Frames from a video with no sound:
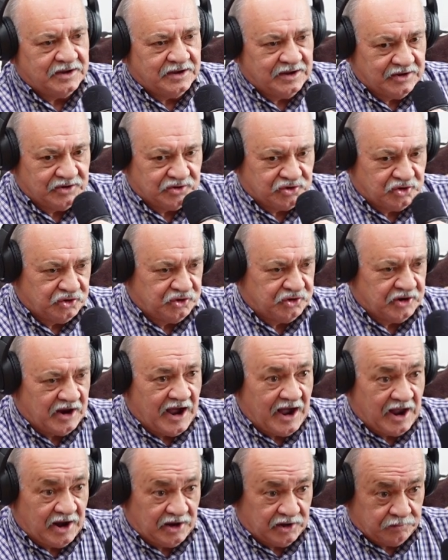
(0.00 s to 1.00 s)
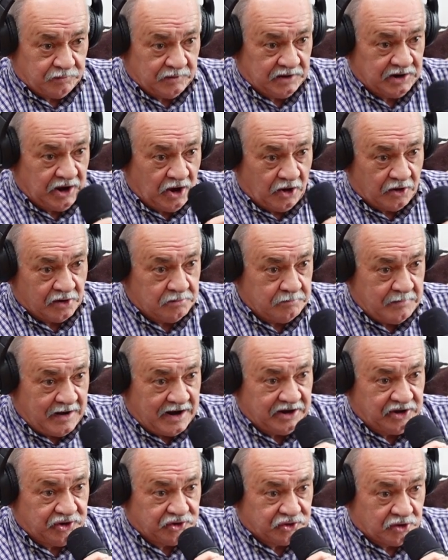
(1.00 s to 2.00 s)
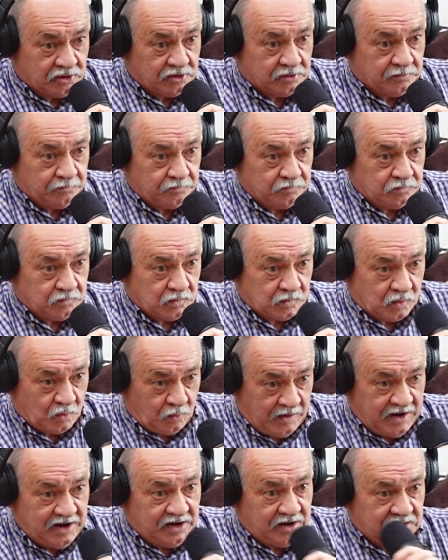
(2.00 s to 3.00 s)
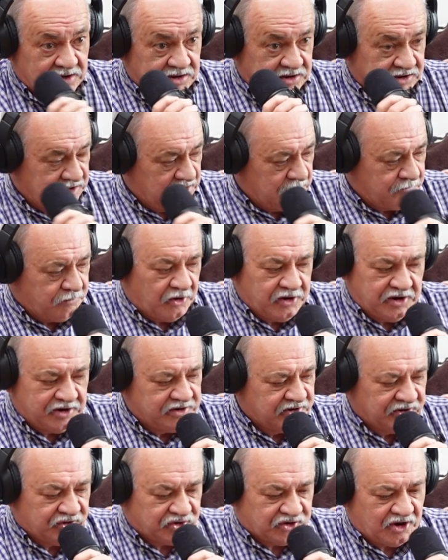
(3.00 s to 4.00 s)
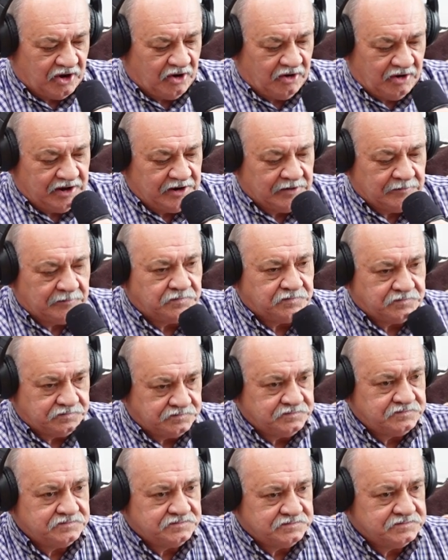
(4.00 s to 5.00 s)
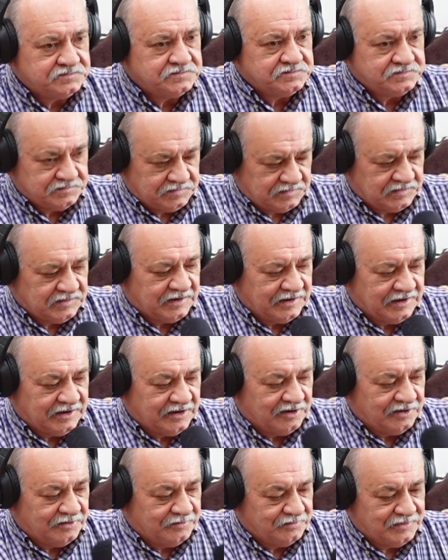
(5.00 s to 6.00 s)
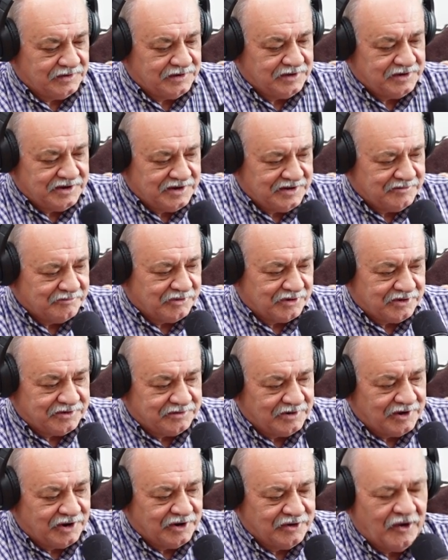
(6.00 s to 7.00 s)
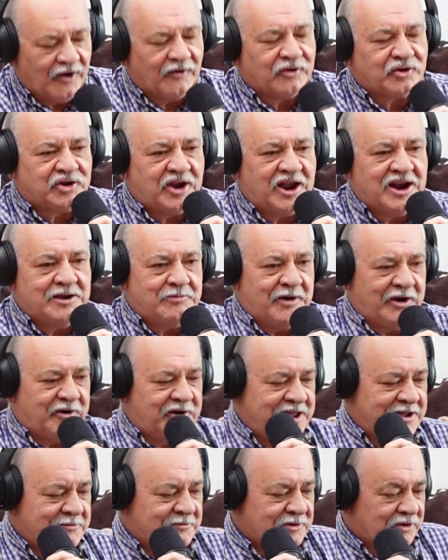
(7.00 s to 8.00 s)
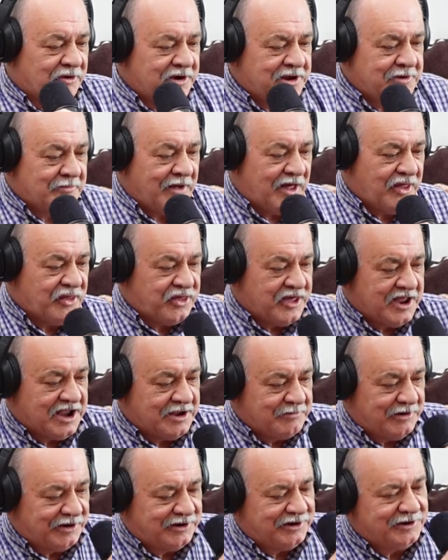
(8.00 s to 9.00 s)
in St. John's when the other manager quit. Yeah. They appointed this guy. Yeah. So he was said about him. I didn't even think about